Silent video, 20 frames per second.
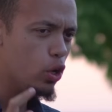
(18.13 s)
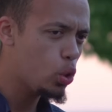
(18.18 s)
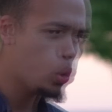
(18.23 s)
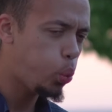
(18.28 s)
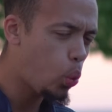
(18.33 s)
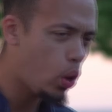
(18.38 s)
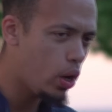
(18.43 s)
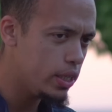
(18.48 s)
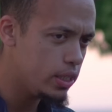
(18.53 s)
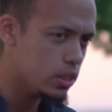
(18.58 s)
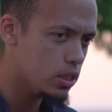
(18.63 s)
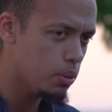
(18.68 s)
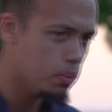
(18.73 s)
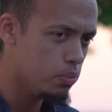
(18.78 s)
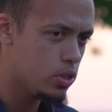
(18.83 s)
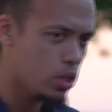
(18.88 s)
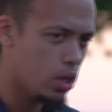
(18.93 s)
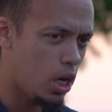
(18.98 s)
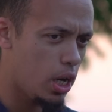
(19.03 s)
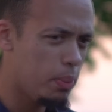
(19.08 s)
quite
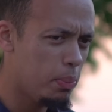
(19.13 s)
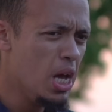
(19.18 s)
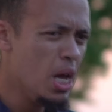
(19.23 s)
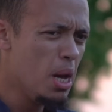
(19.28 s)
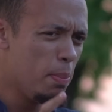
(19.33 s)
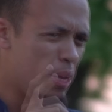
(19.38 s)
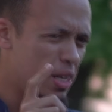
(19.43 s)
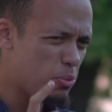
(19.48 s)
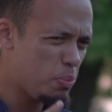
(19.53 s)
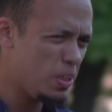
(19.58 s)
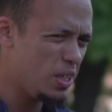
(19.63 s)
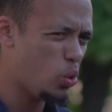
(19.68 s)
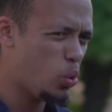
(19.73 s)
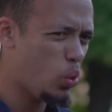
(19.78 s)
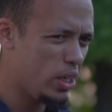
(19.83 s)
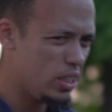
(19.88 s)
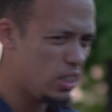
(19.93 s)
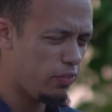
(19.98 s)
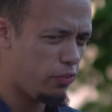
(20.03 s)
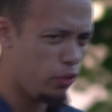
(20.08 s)
some time but it's been
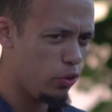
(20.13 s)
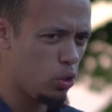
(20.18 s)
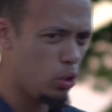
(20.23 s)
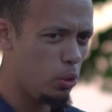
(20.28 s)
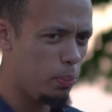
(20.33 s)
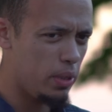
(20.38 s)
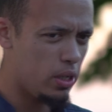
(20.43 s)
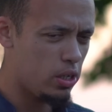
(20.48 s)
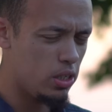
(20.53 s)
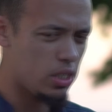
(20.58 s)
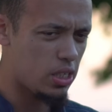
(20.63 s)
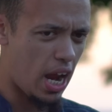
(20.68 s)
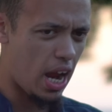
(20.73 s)
quite difficult because